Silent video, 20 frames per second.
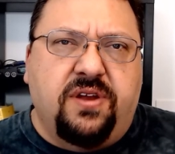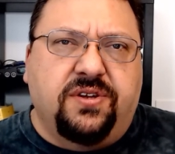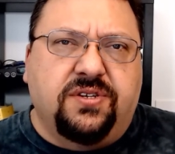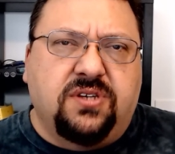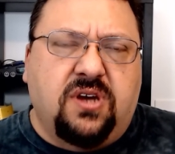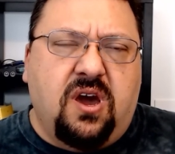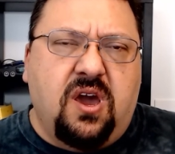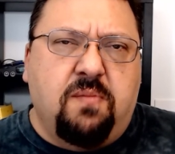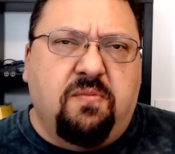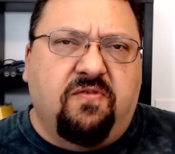of
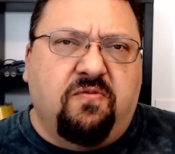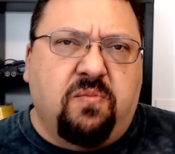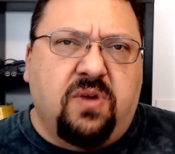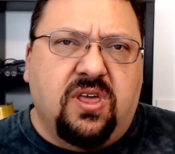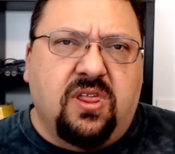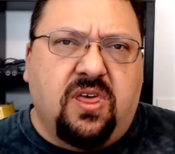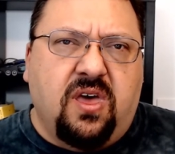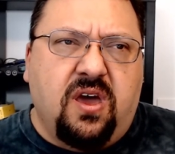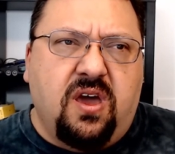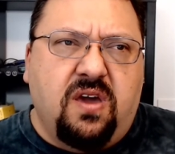time of my
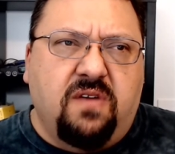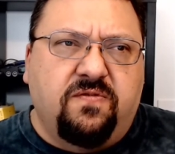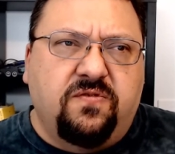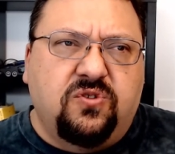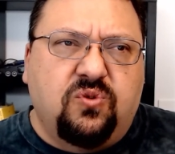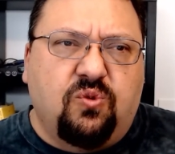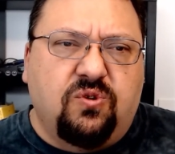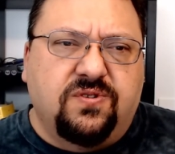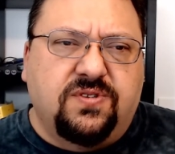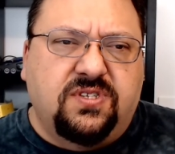life
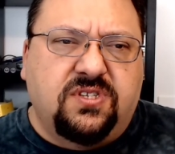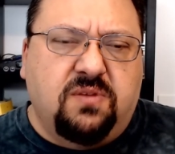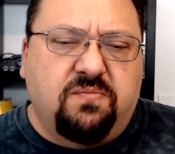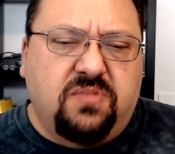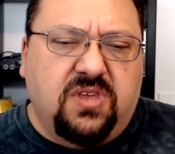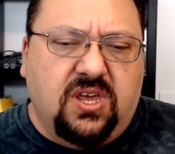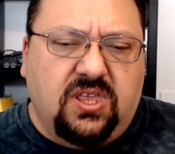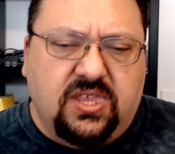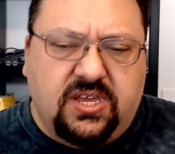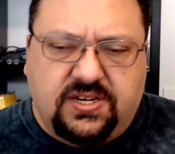towards
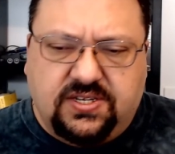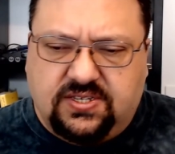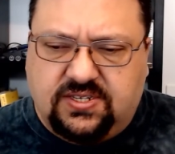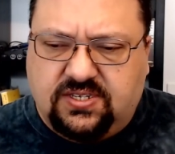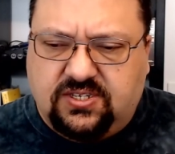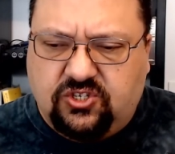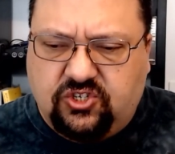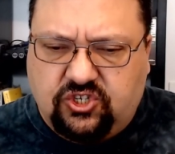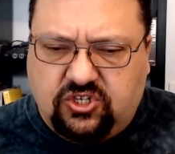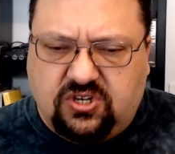something that
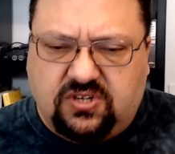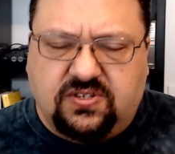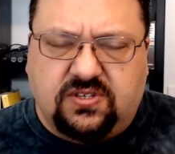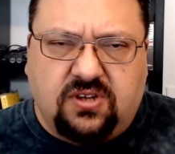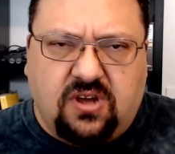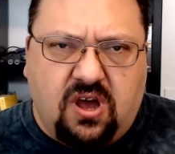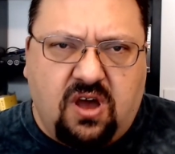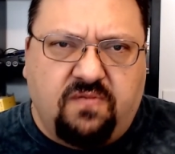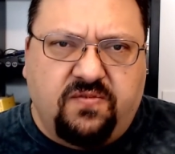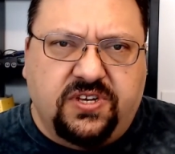is just
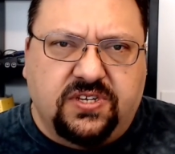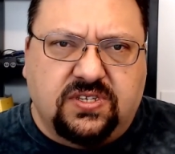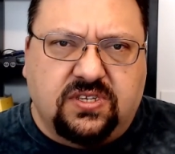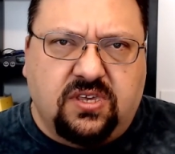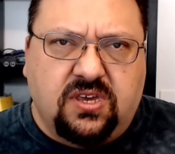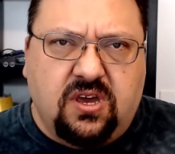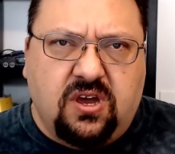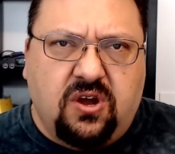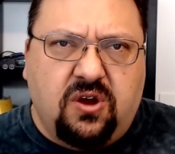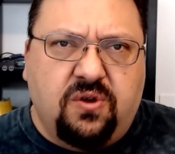
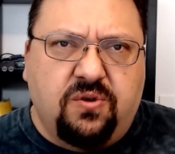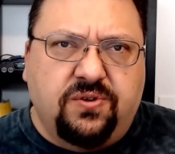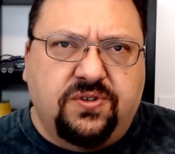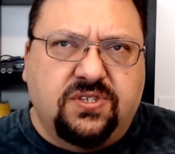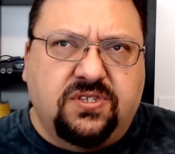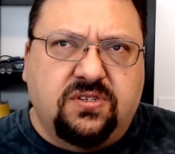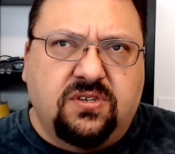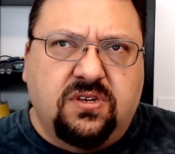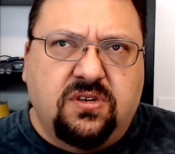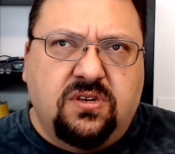obviously a
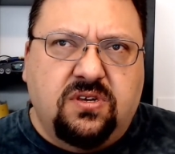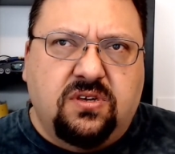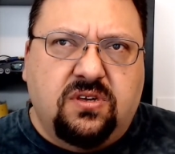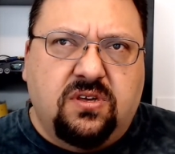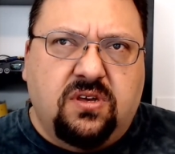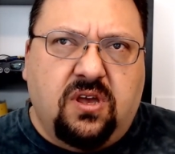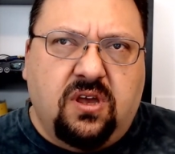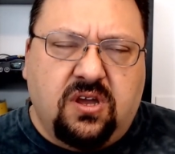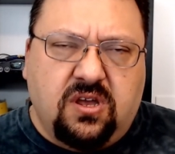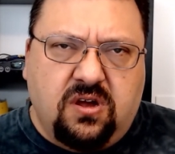hoax,
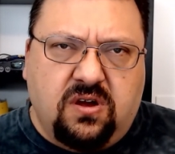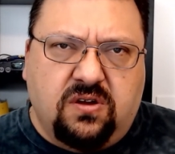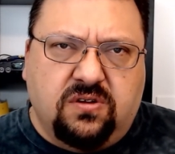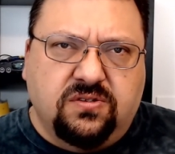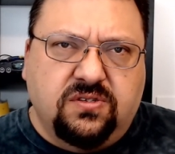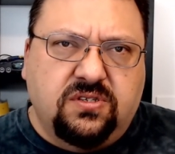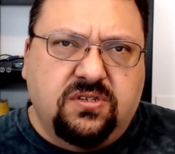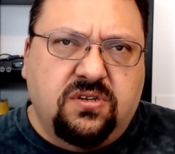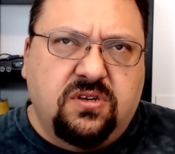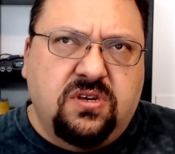a
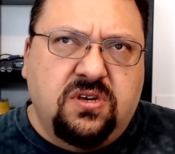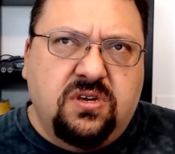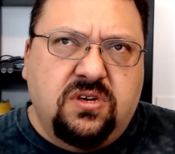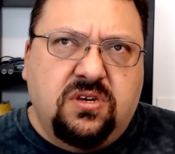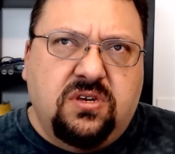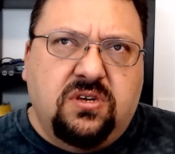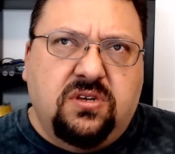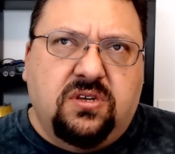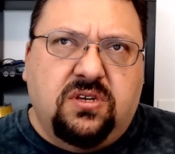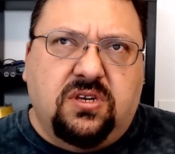cult.
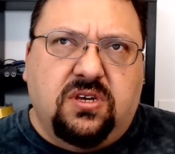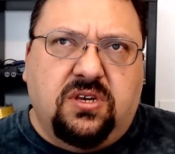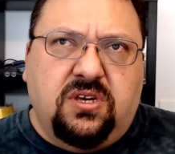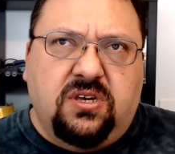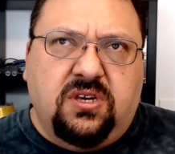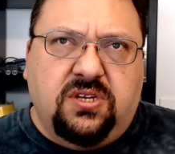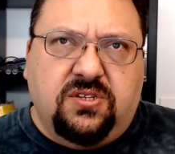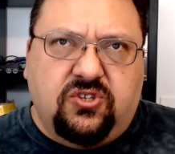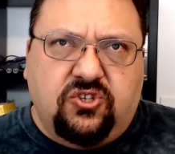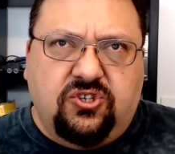
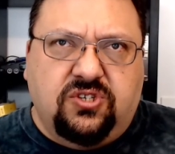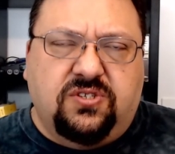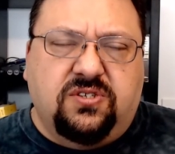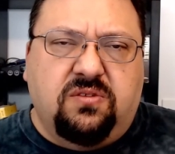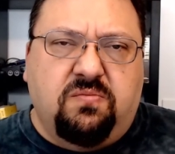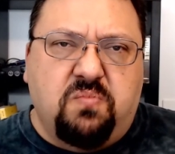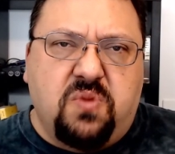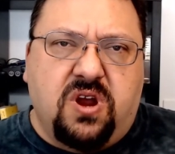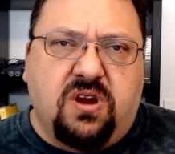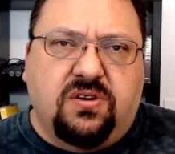It's just
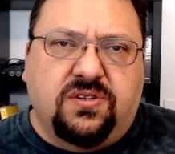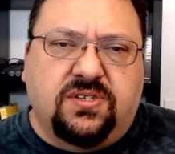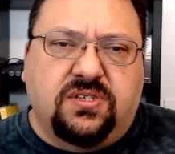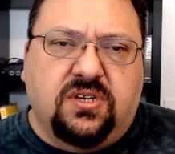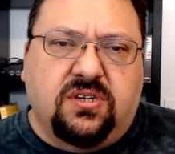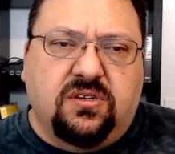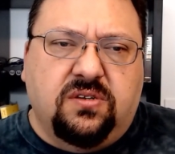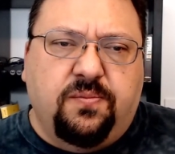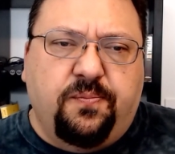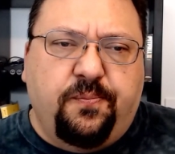
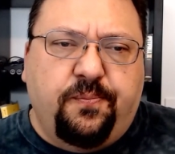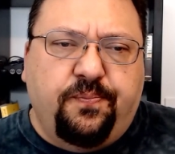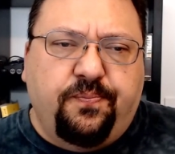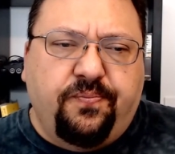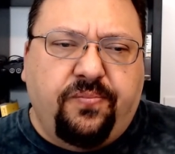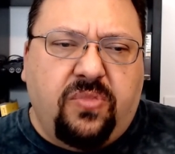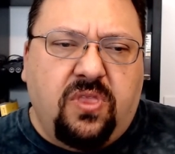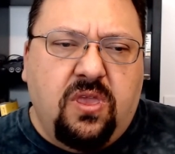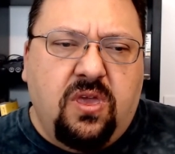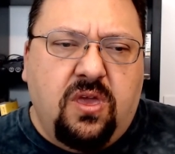embarrassing.
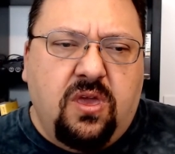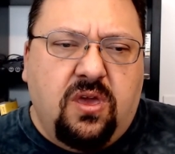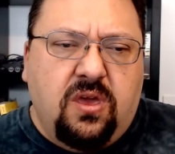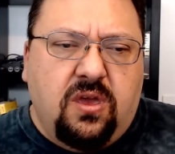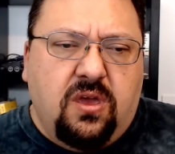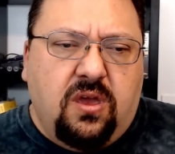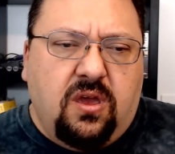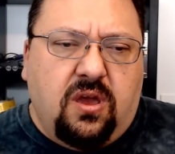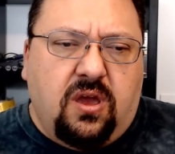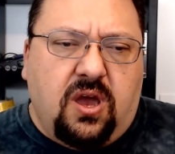
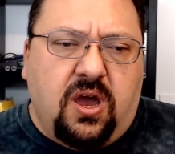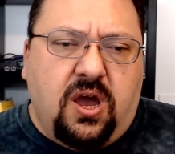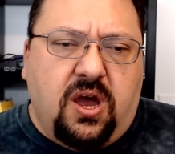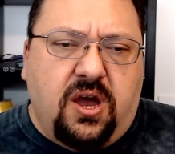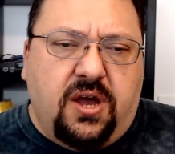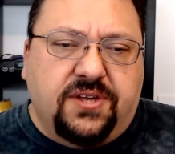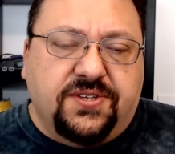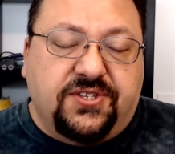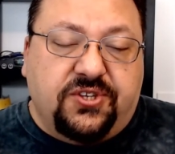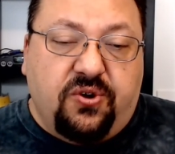
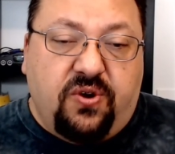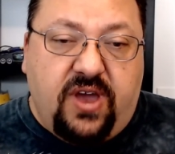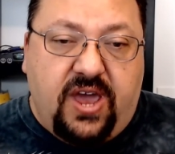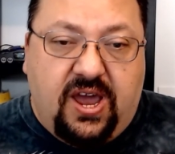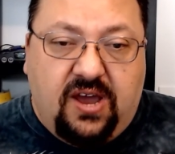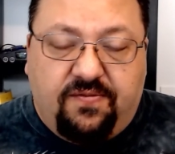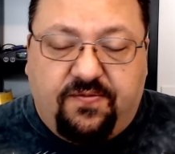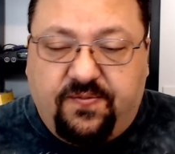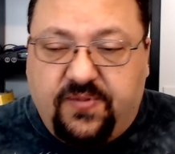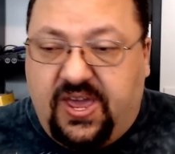
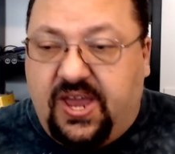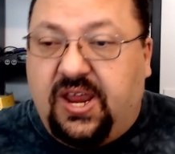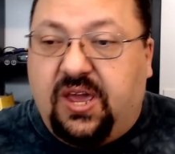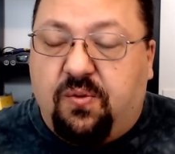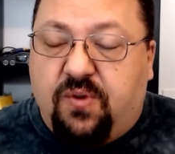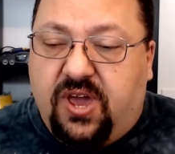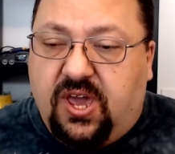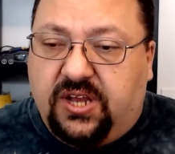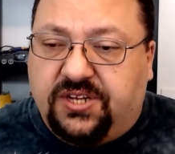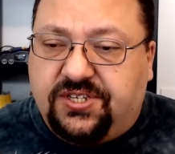
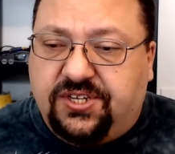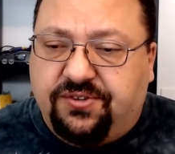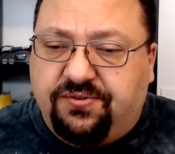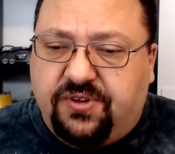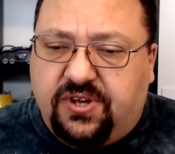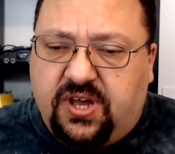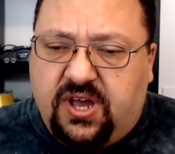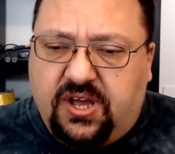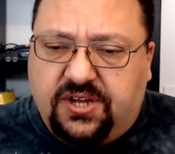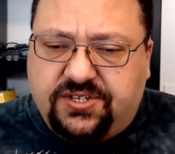Anyway,
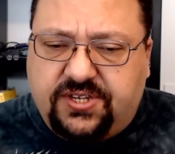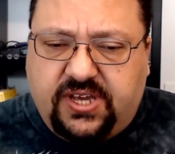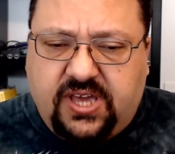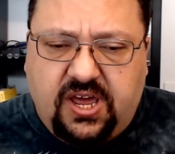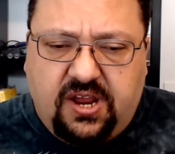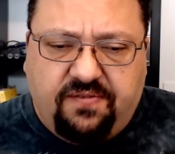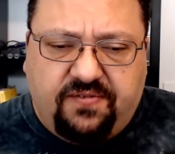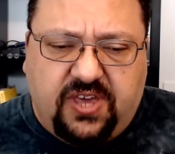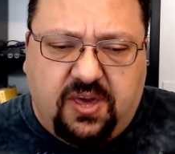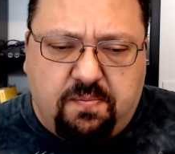to
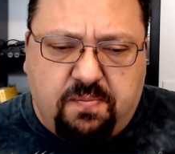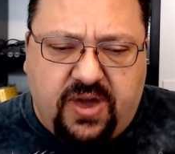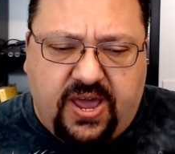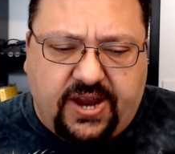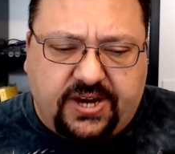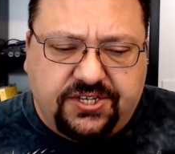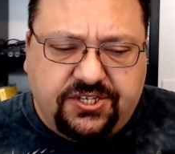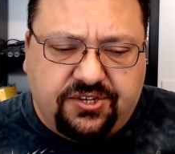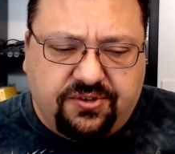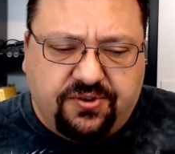kind of get
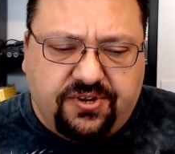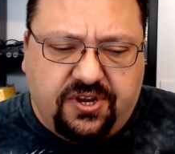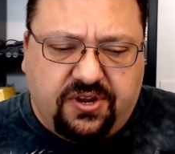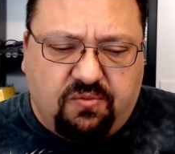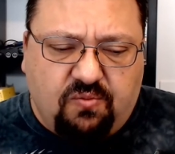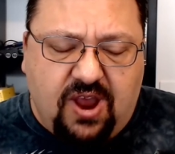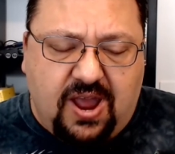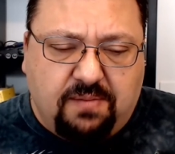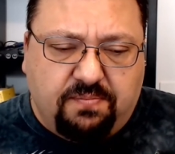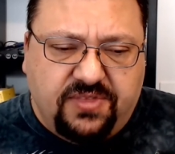back to it and
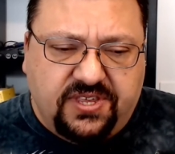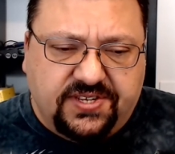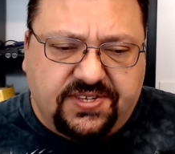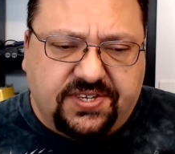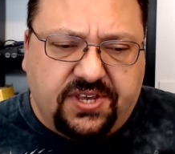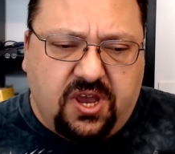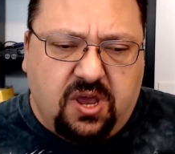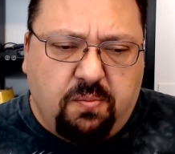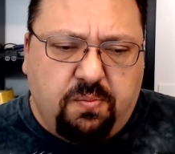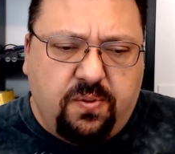wrap this
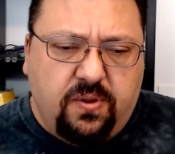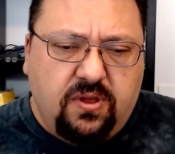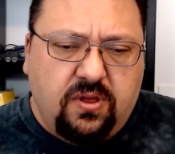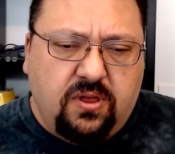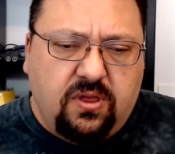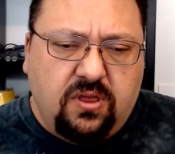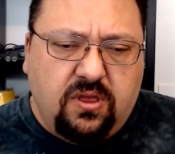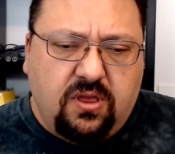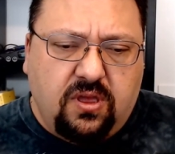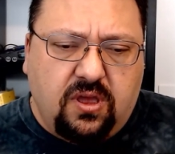up,
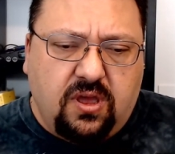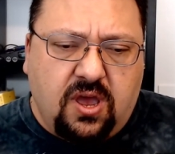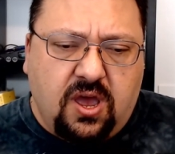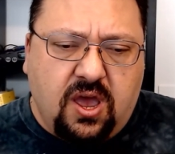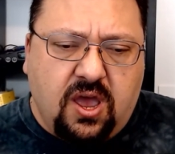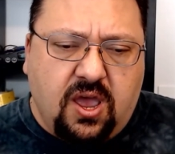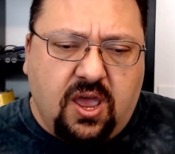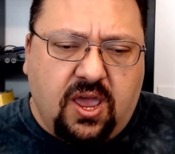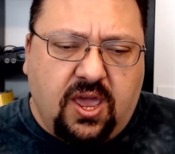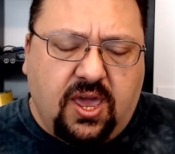
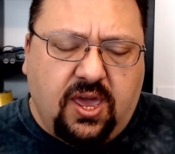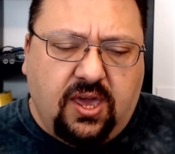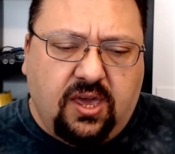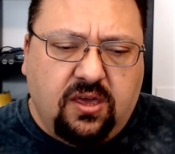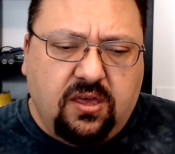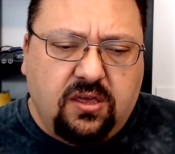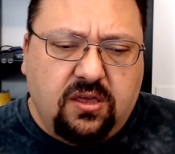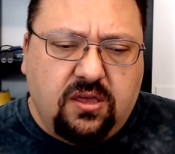I